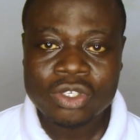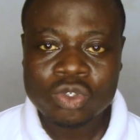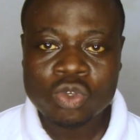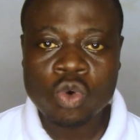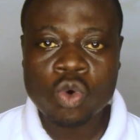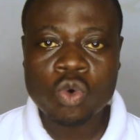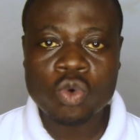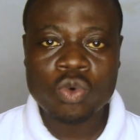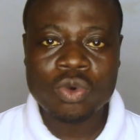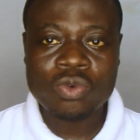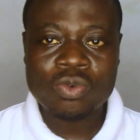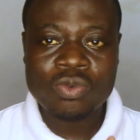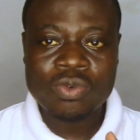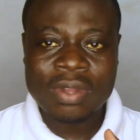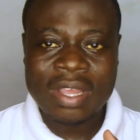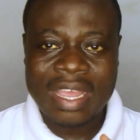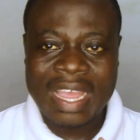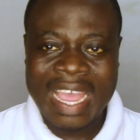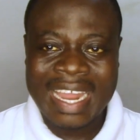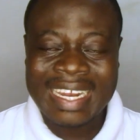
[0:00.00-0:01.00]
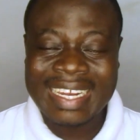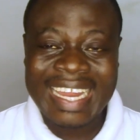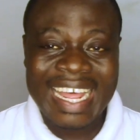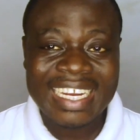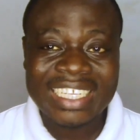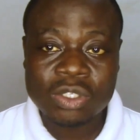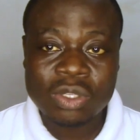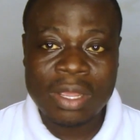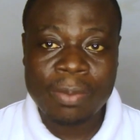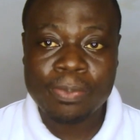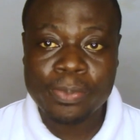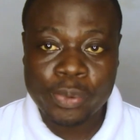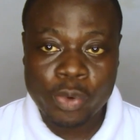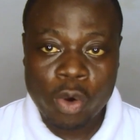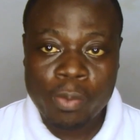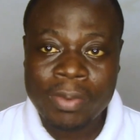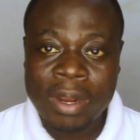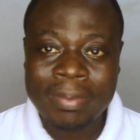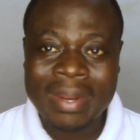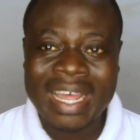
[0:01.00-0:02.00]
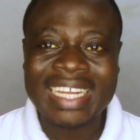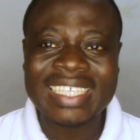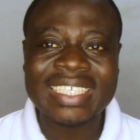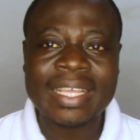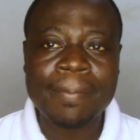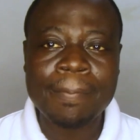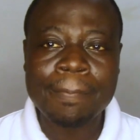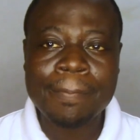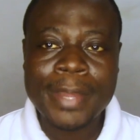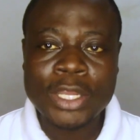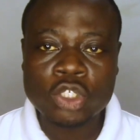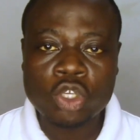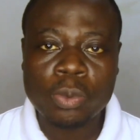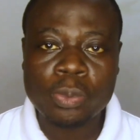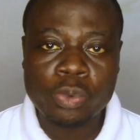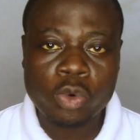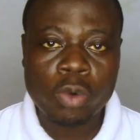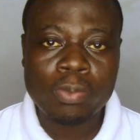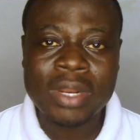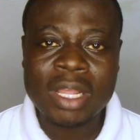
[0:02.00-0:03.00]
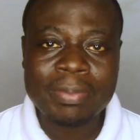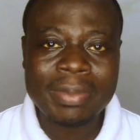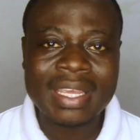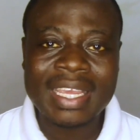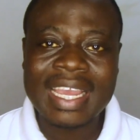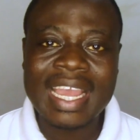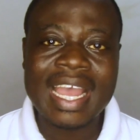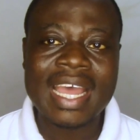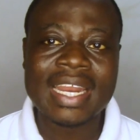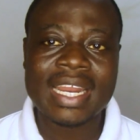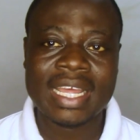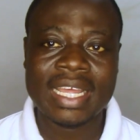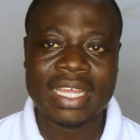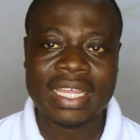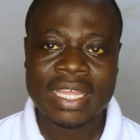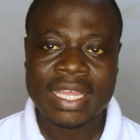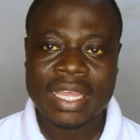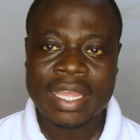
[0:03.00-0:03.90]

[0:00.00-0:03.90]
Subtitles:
So, and that is a problem, that is a major problem in Ghana,